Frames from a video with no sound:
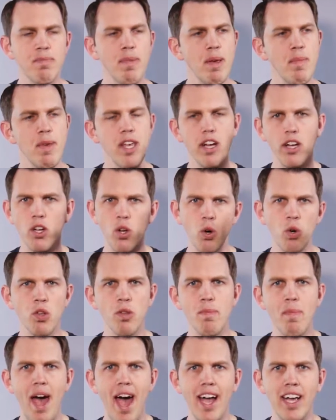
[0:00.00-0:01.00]
maybe a
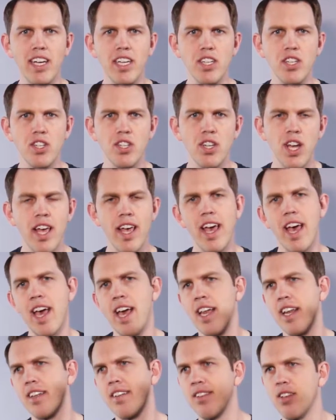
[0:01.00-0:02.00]
gold package
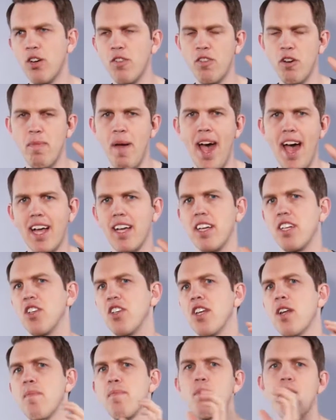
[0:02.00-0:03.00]
and a silver package
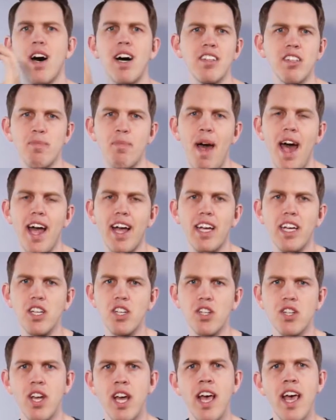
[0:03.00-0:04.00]
and a bronze
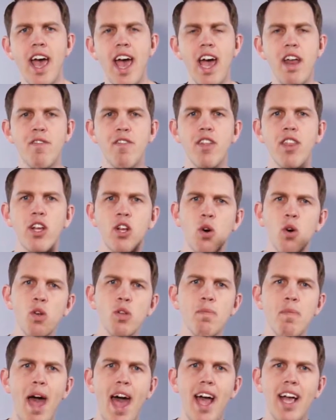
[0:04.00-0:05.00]
package. And for the
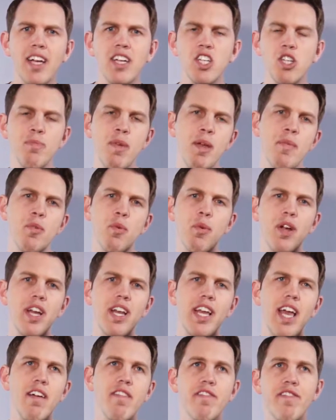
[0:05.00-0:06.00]
gold package, maybe we're going
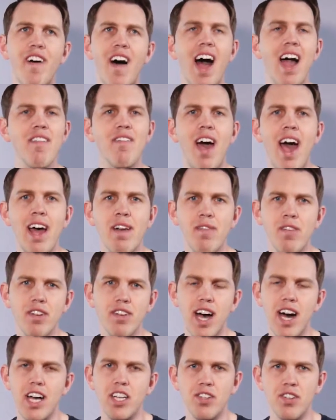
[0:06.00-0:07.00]
to get 5
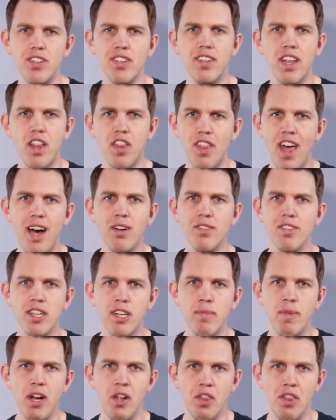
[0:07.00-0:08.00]
advertisers at $1,000
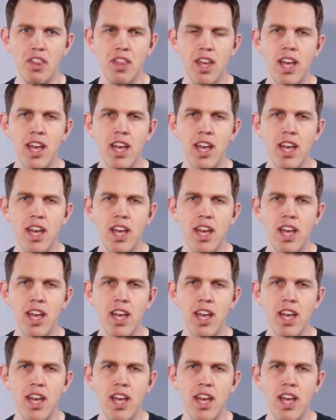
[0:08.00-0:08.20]
a month.